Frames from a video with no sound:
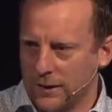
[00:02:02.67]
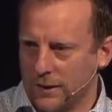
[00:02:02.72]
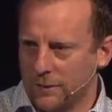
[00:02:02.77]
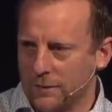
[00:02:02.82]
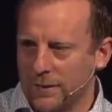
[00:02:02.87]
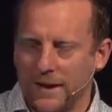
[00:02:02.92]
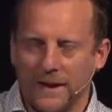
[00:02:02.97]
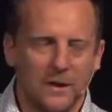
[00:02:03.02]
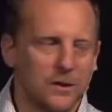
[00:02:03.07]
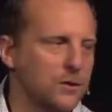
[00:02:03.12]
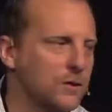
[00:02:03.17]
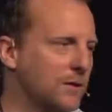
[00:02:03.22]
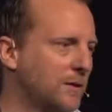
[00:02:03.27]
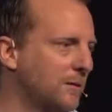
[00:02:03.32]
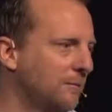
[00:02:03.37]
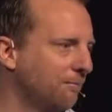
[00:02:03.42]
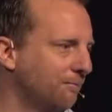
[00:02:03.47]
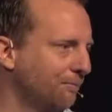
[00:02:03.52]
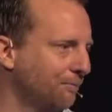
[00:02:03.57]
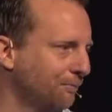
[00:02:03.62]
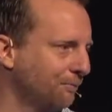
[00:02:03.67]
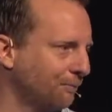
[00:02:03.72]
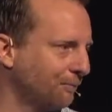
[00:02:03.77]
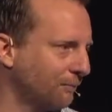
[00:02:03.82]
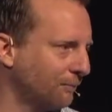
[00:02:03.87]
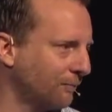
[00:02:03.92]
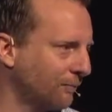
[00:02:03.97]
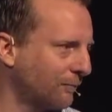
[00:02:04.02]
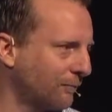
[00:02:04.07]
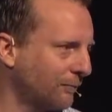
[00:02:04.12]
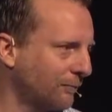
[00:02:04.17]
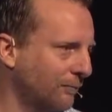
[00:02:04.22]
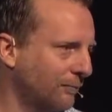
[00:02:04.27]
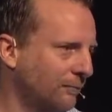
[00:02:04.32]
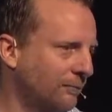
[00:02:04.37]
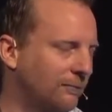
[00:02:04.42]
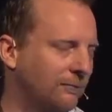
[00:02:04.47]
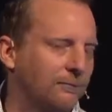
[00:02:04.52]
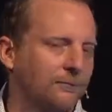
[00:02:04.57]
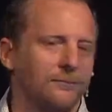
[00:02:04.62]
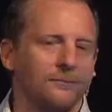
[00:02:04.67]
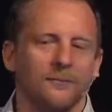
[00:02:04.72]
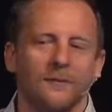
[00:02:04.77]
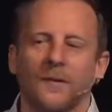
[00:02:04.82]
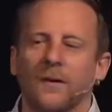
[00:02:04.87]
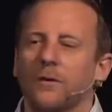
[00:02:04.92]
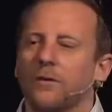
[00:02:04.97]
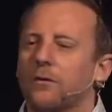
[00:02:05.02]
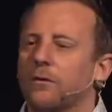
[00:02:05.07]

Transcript: imagine, the